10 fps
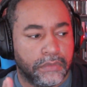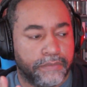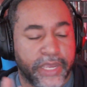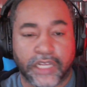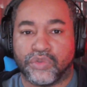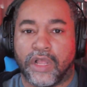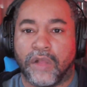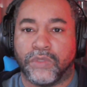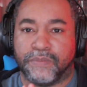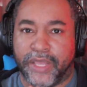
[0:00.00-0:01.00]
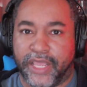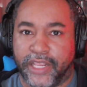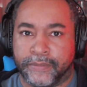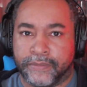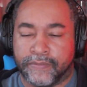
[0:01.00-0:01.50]
Megatron was
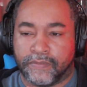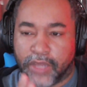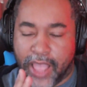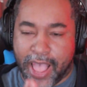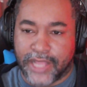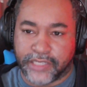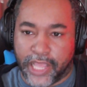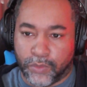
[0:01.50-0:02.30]
made as a